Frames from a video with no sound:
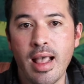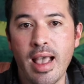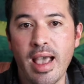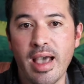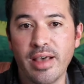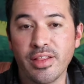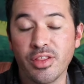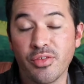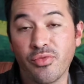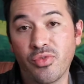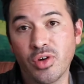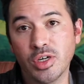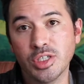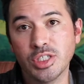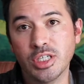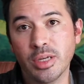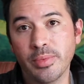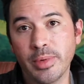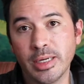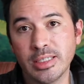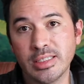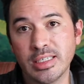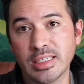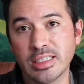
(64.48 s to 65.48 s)
and the first
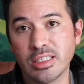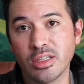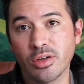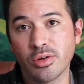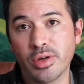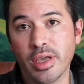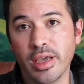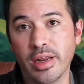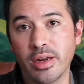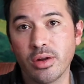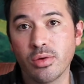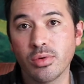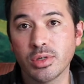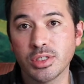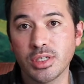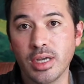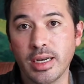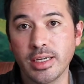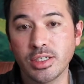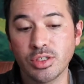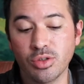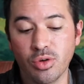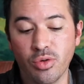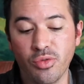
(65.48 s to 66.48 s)
time I dislocated it was
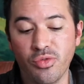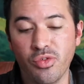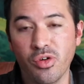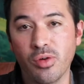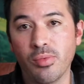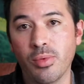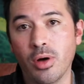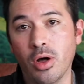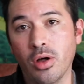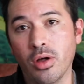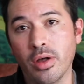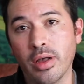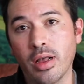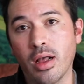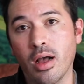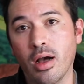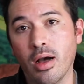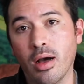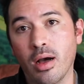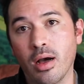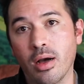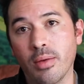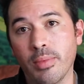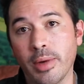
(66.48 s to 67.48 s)
high school football,
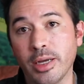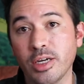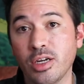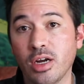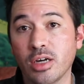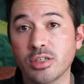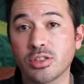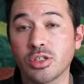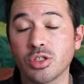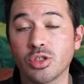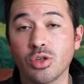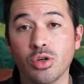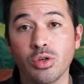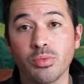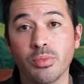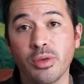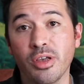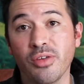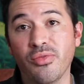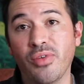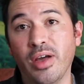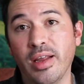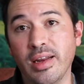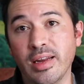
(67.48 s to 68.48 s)
my doctor told
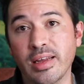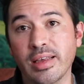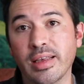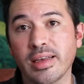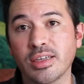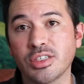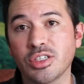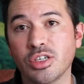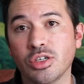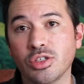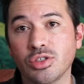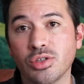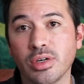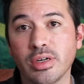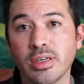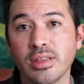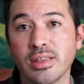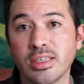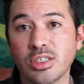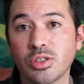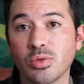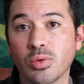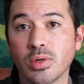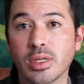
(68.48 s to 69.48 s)
me if I didn't get surgery,
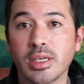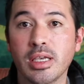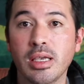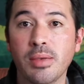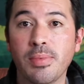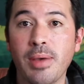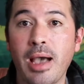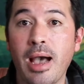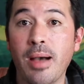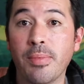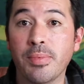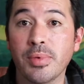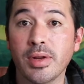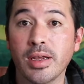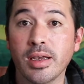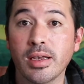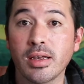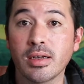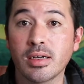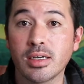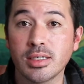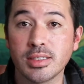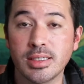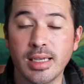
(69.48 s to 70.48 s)
this would keep
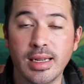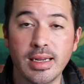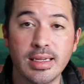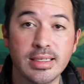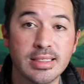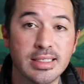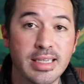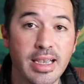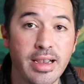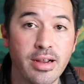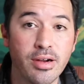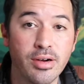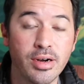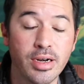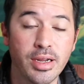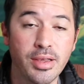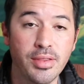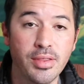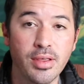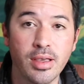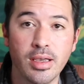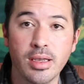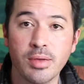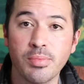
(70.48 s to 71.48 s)
happening. Because I didn't tear
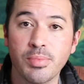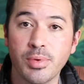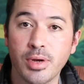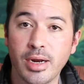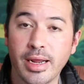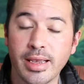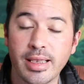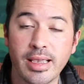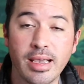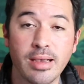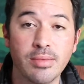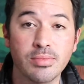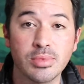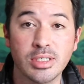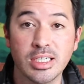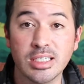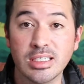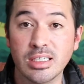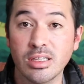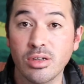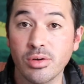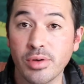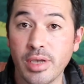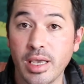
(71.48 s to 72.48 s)
anything, but I kept
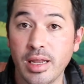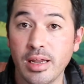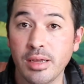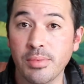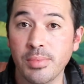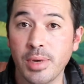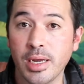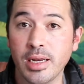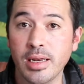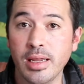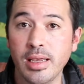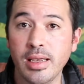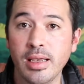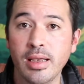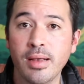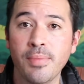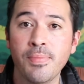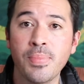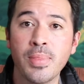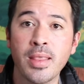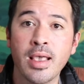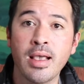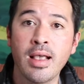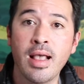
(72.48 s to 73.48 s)
dislocating my knee.
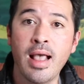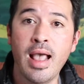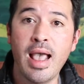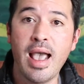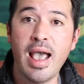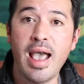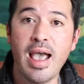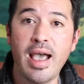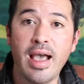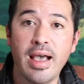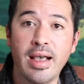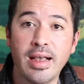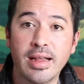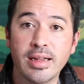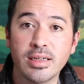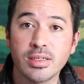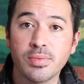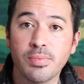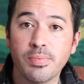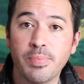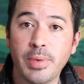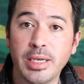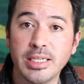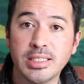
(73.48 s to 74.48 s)

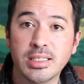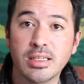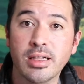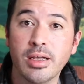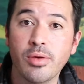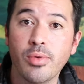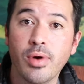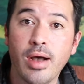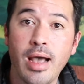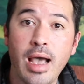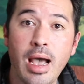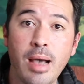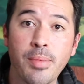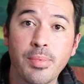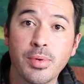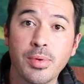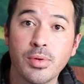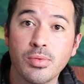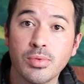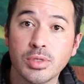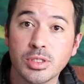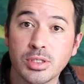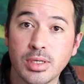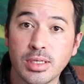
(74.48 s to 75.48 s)
And basically what
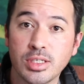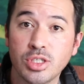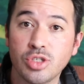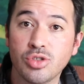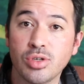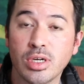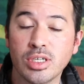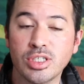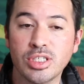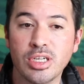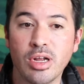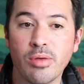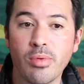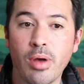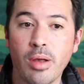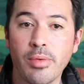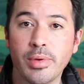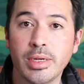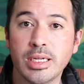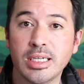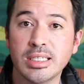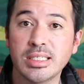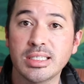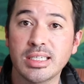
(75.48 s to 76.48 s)
happened was I stretched out my
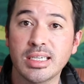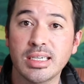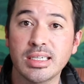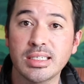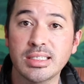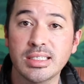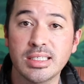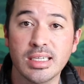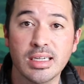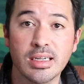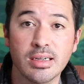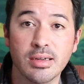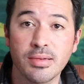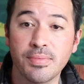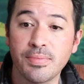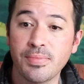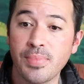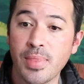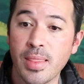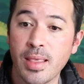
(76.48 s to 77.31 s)
meniscus and